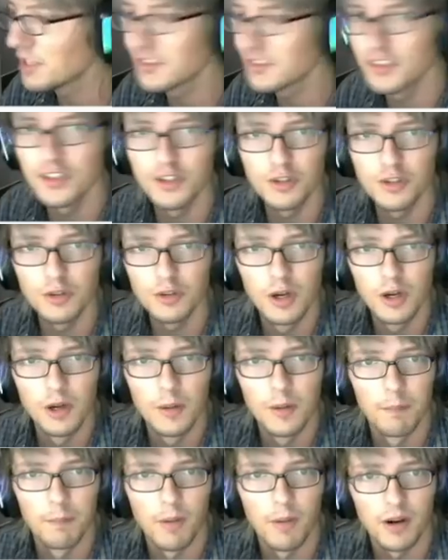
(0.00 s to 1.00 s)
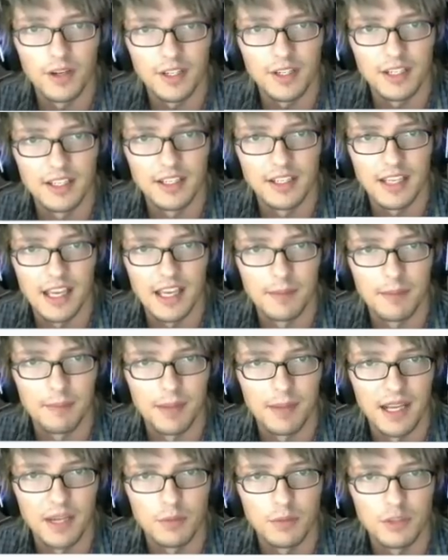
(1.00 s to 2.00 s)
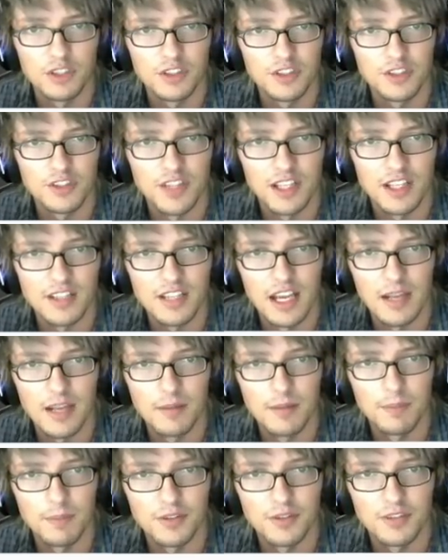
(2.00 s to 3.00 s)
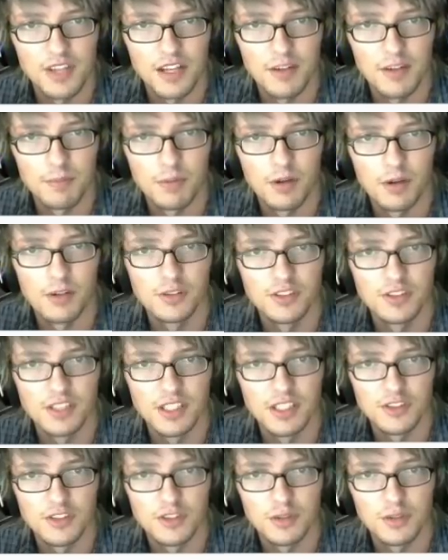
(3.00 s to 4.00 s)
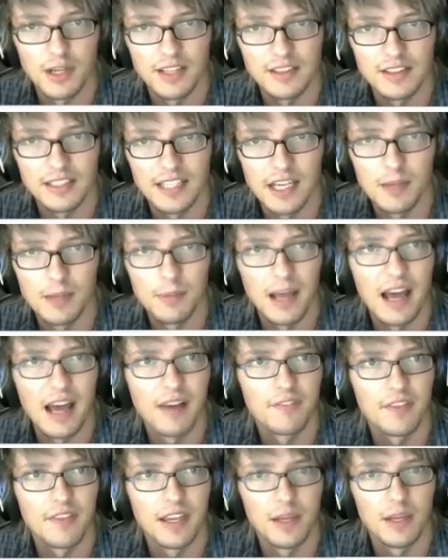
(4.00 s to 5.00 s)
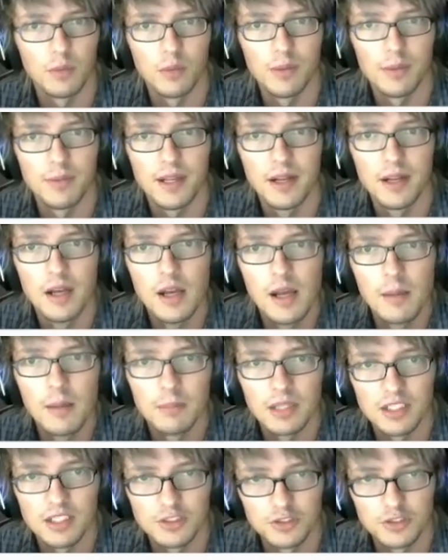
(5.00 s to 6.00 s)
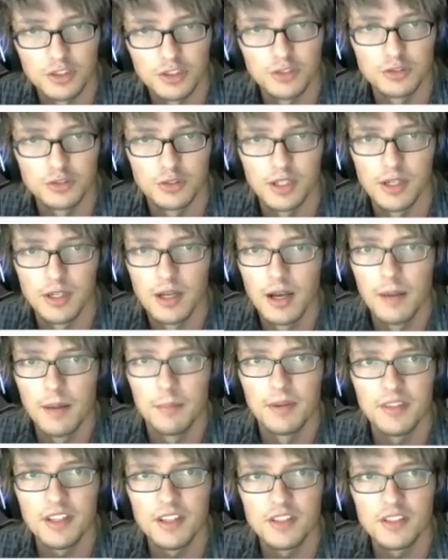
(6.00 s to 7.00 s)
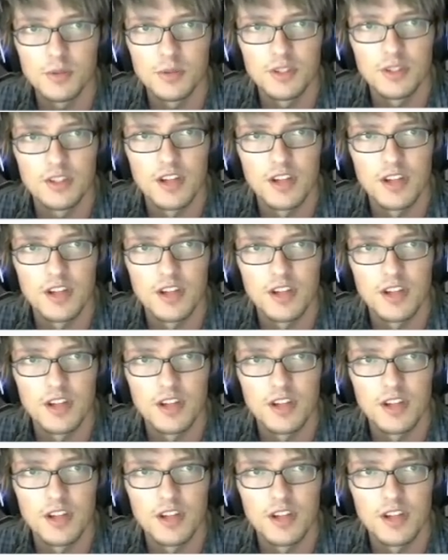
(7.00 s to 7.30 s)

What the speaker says: new marketing campaign, which is that 10% of proceeds directly help Afghan women plus children. But this was